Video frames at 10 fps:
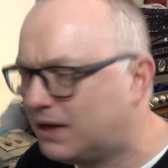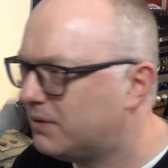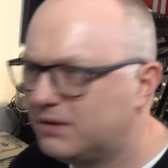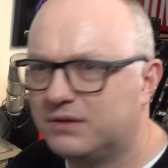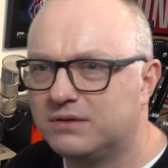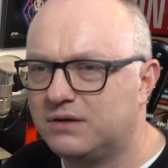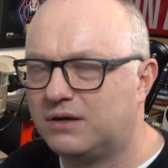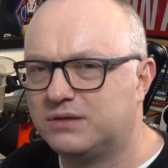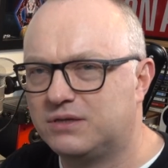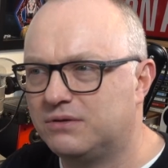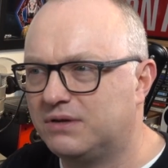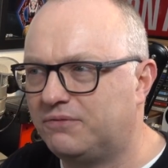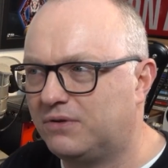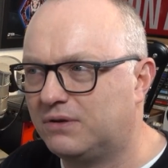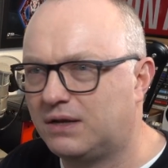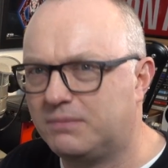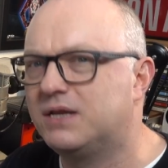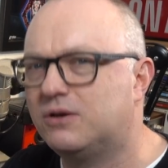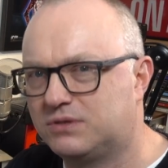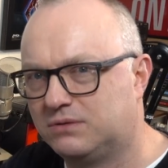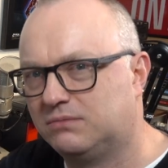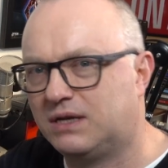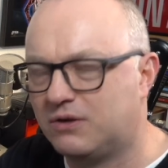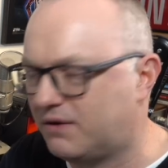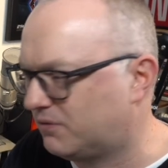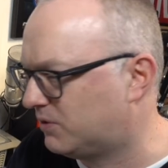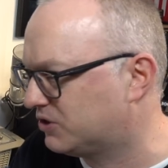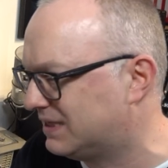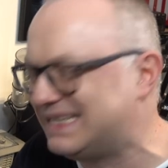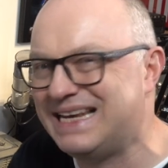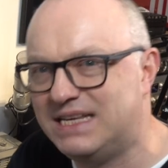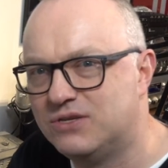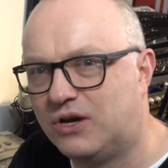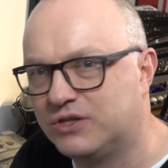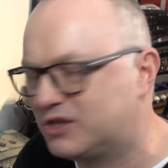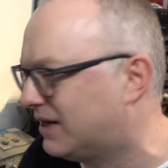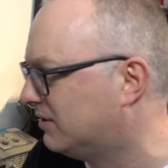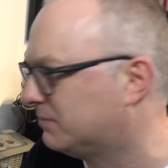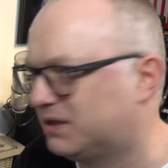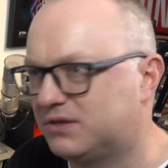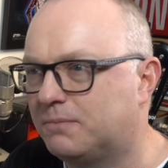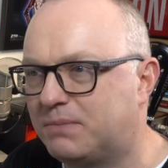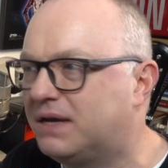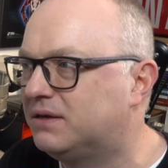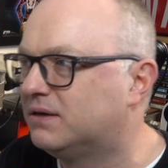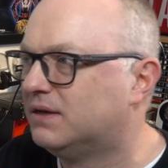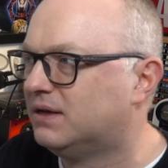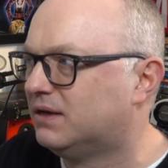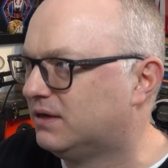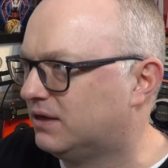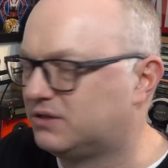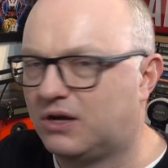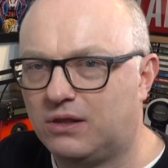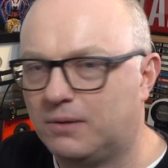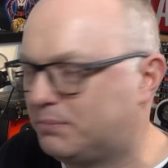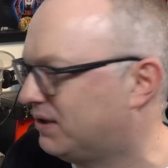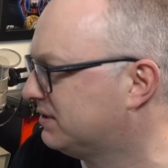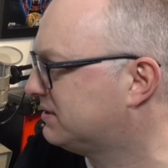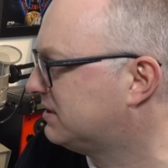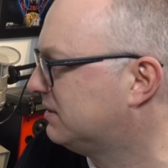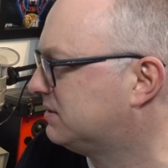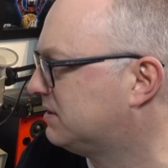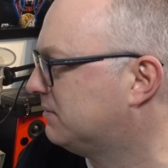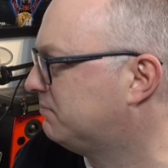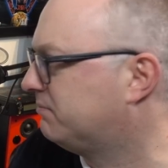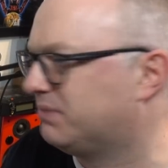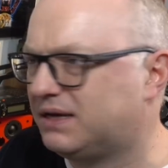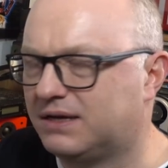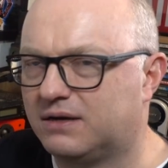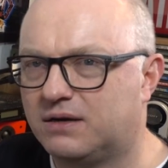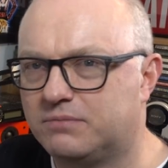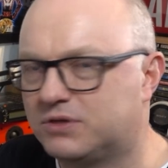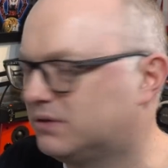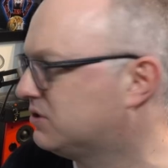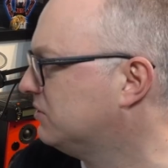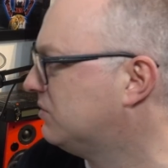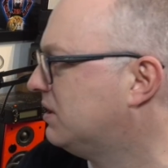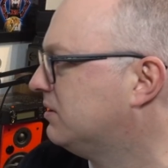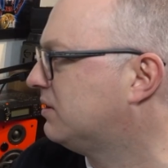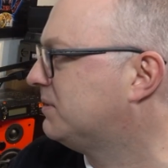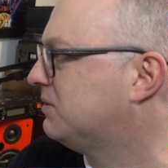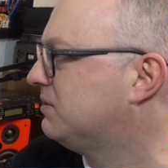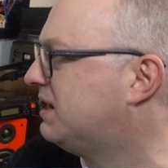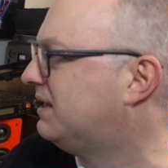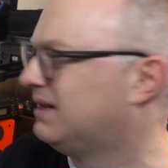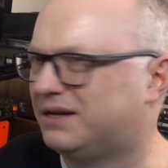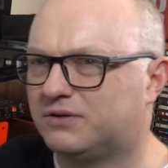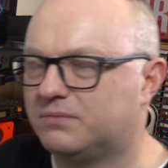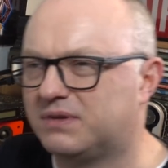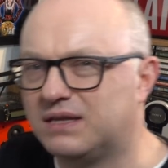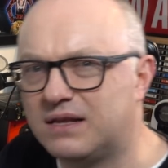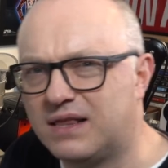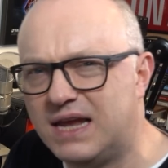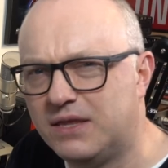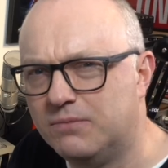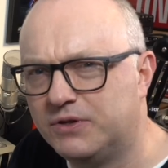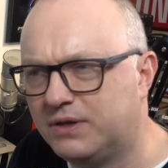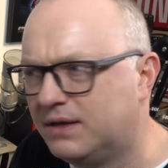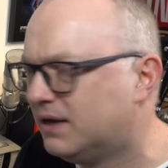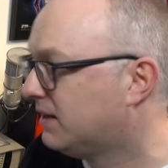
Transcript: I mean, so if you, I know everyone watching this is not a child because you paid $1 plus to be here. I'm sure children aren't going to be doing that. I don't think they'd let them, would they?